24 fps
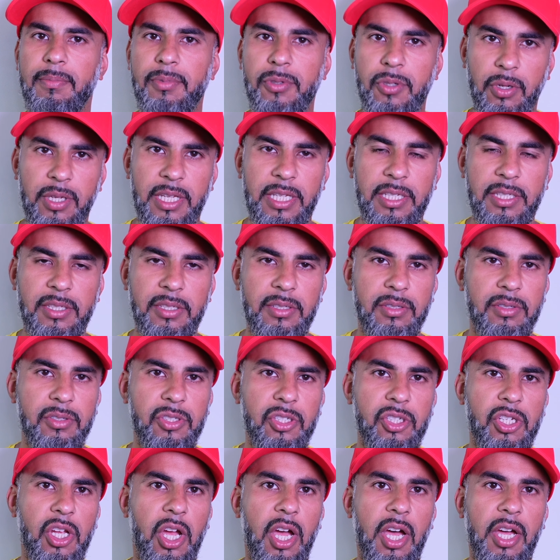Took his
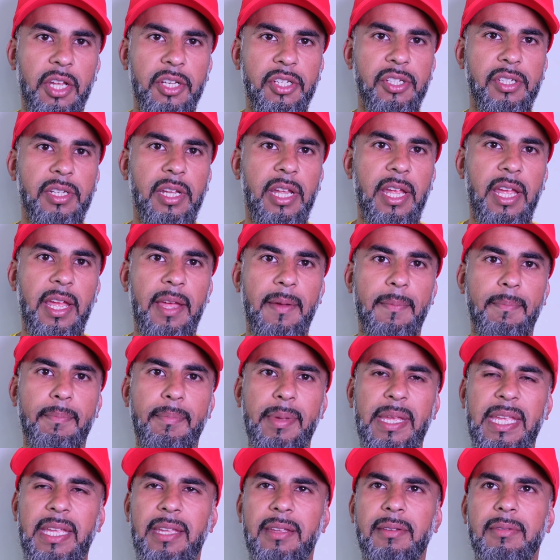charge,
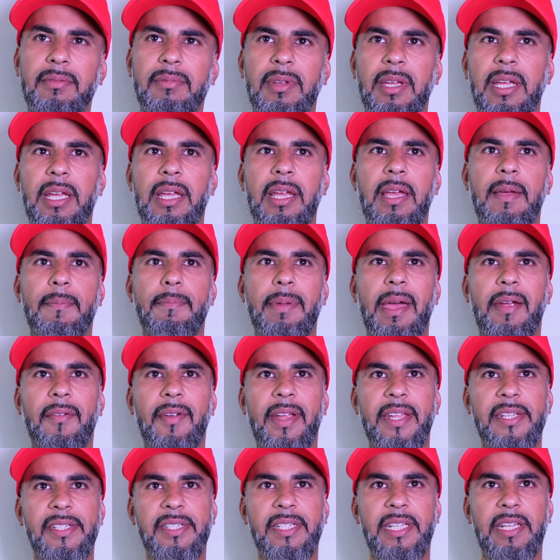beat
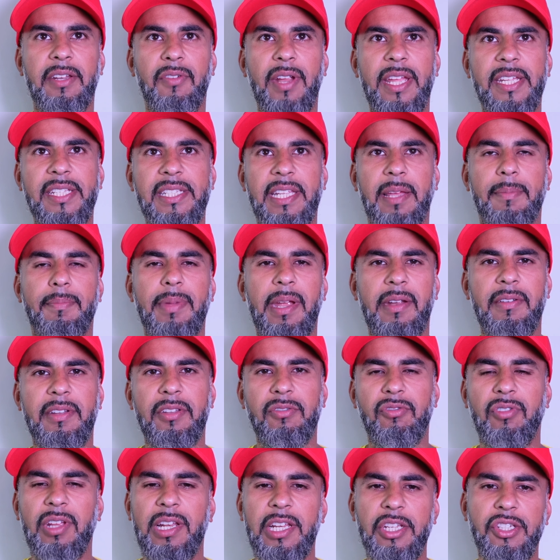Perez in a race that
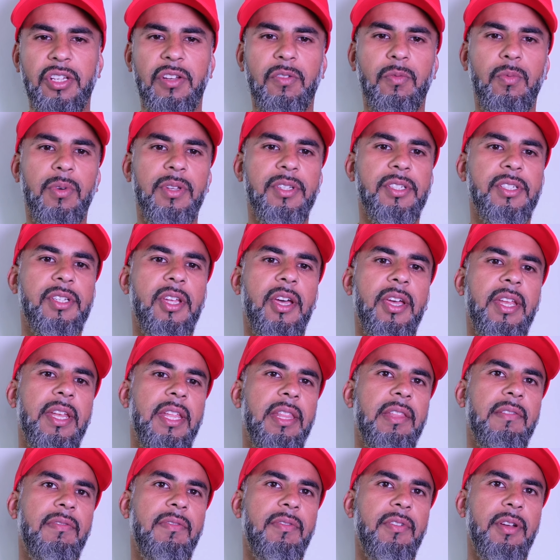Perez really should have won starting
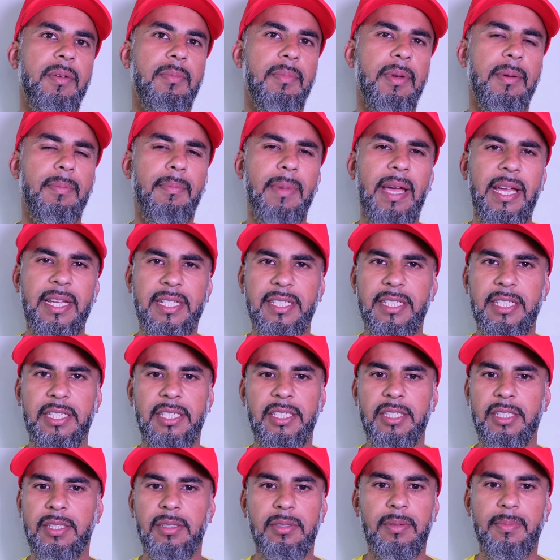at the front, but Max
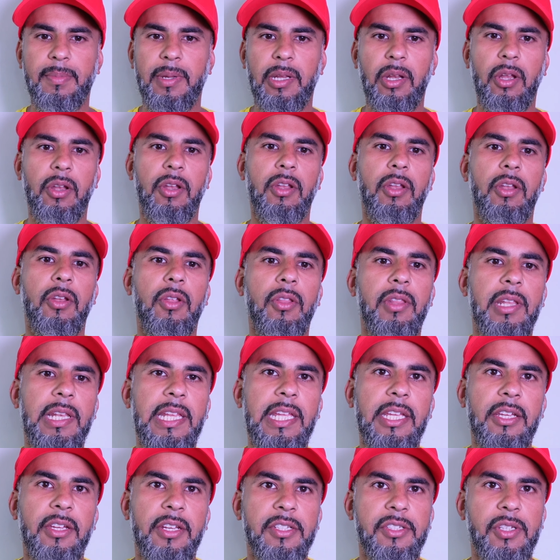has been on another
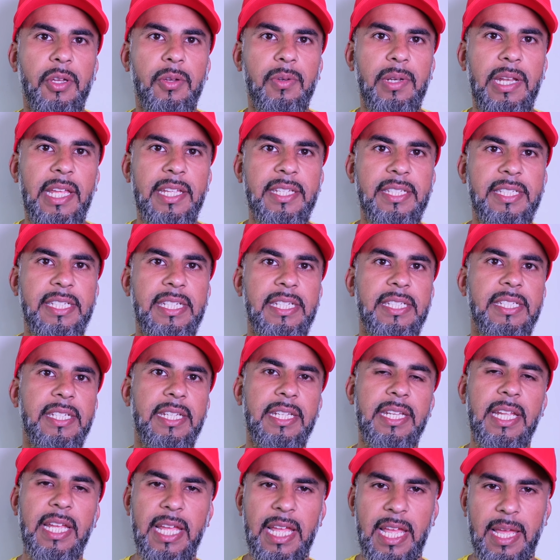league on his own last
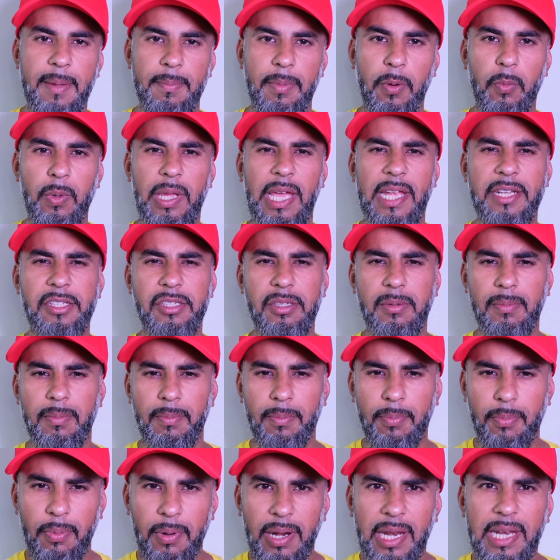season. But we had some
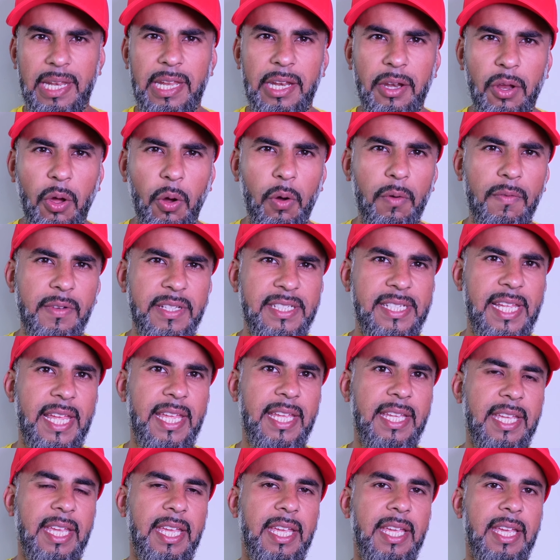brilliant
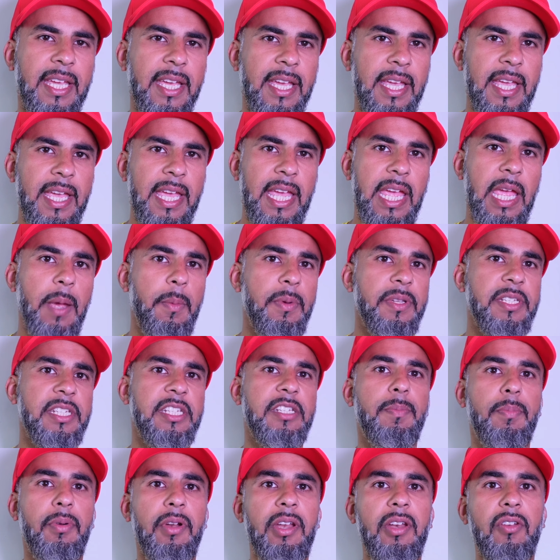overtaking. It was a
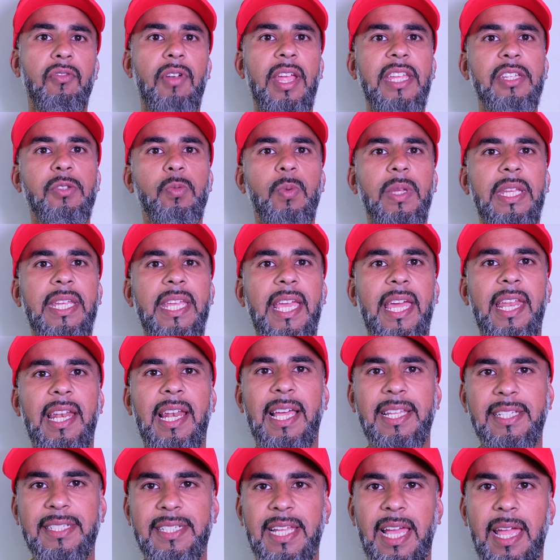sprint race weekend
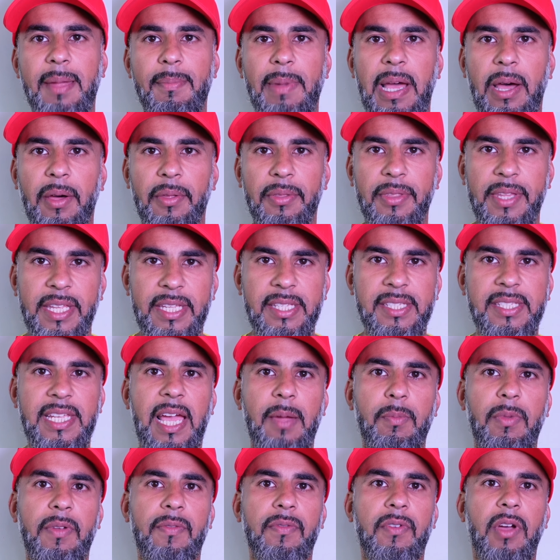last time out. This
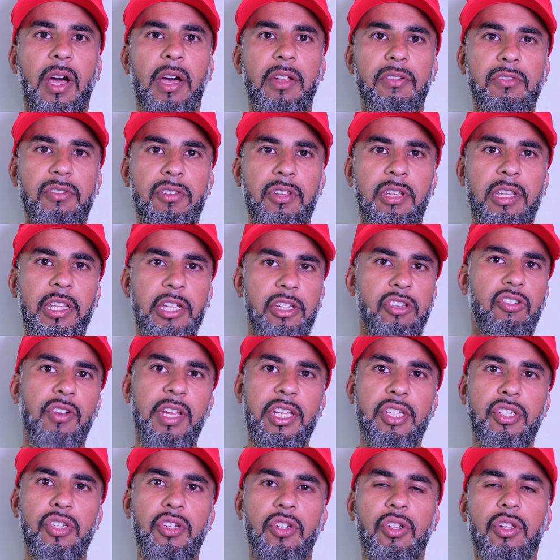time we've got the
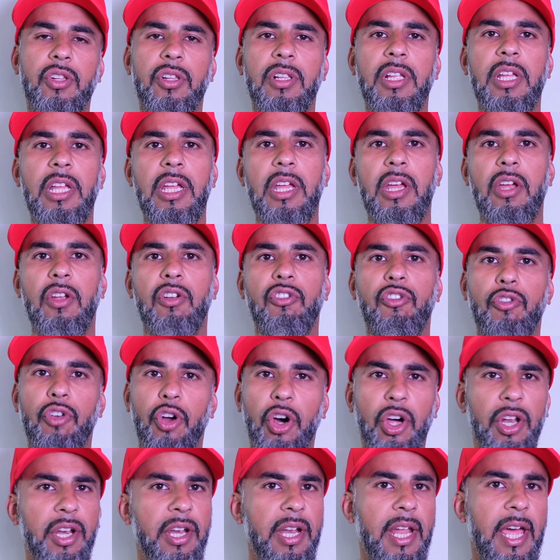traditional
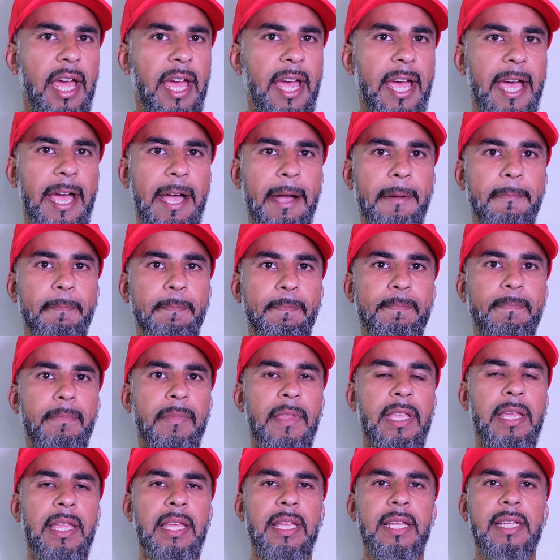run.
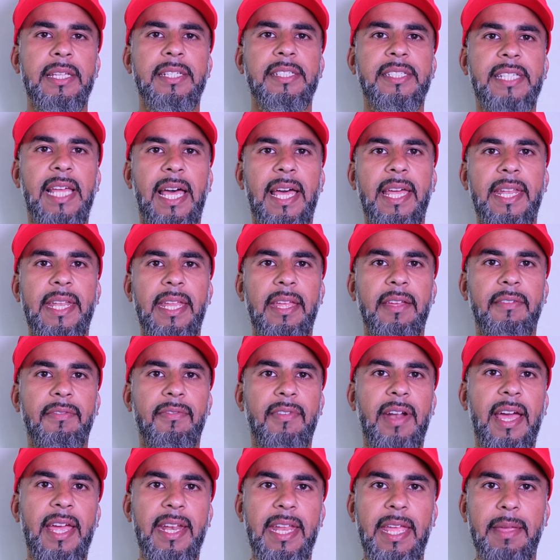
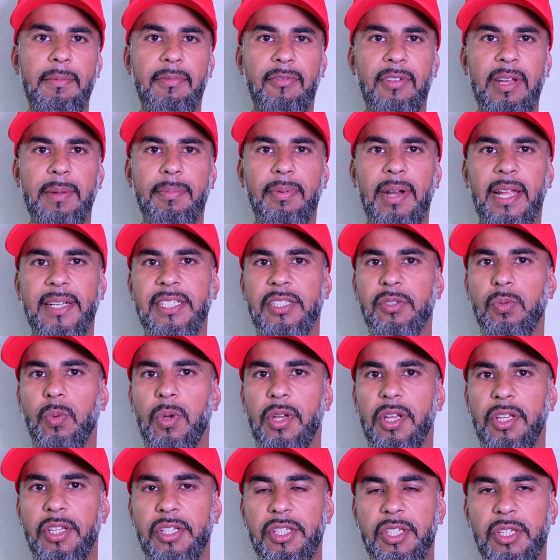Friday free practice
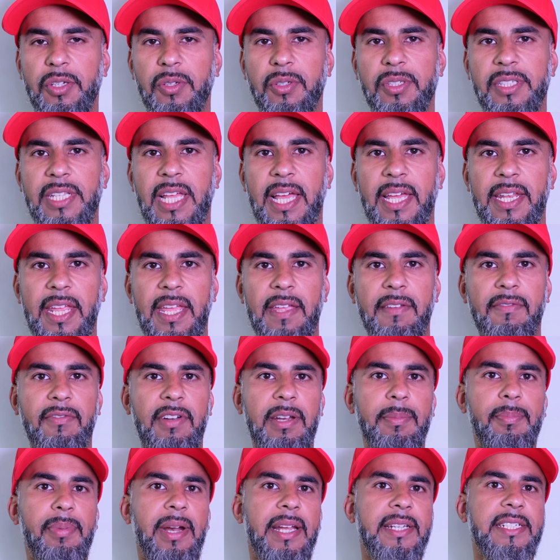1 and 2, Saturday
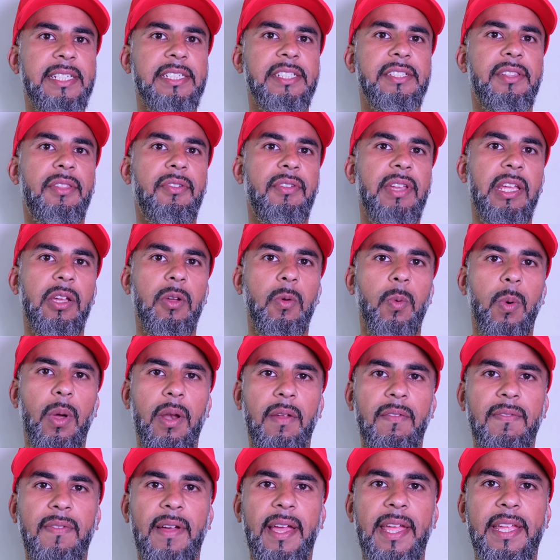free practice 3 and
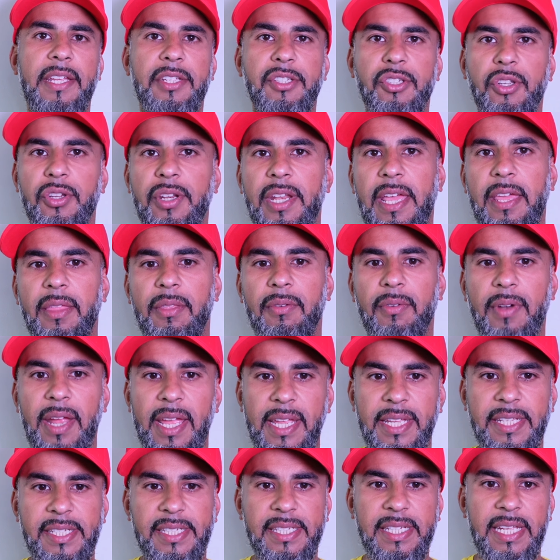qualifying, Sunday the
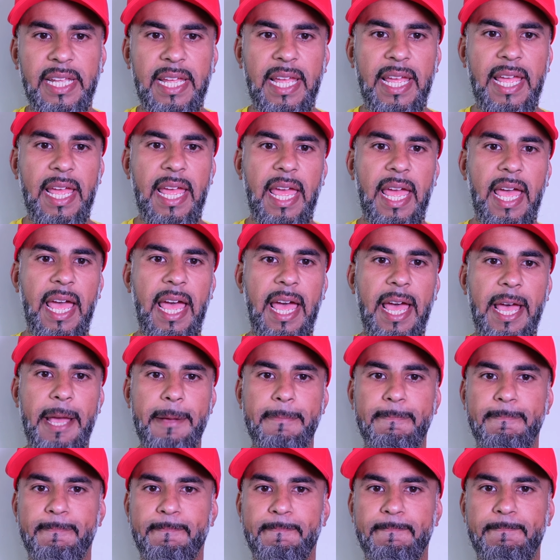race.
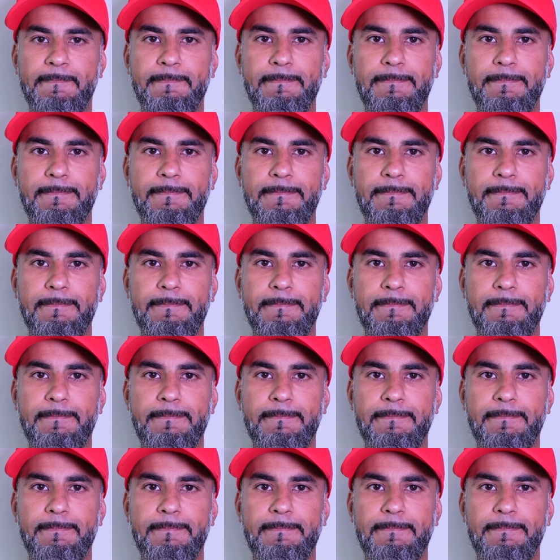My